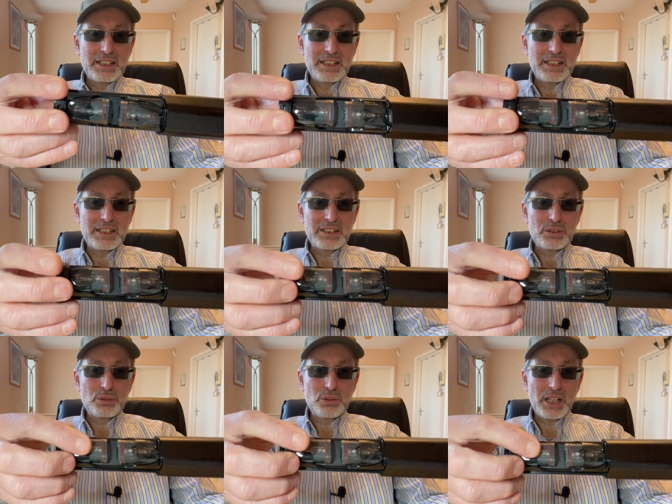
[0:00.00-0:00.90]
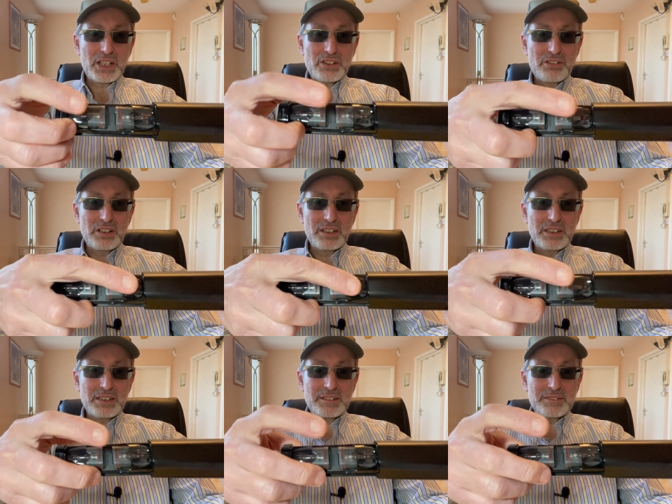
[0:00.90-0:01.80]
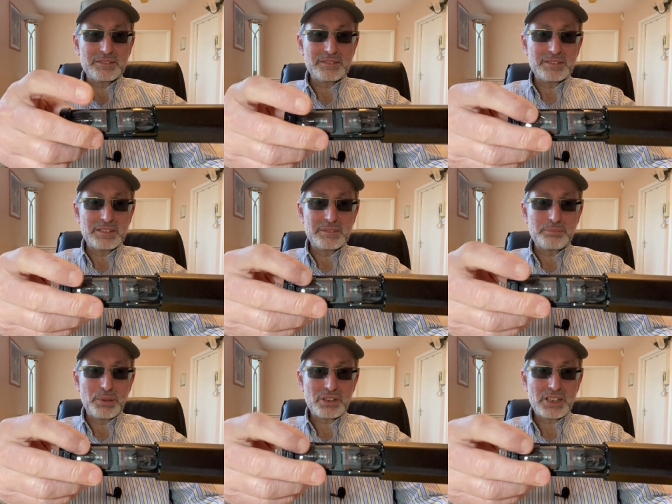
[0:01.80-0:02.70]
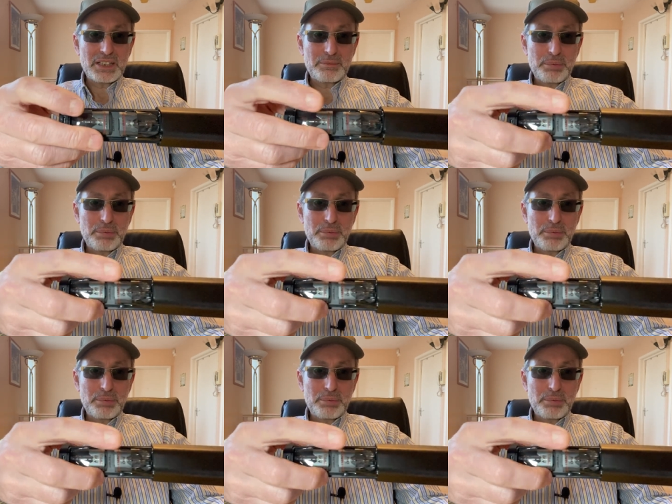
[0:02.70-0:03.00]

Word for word: and two extra pod kit,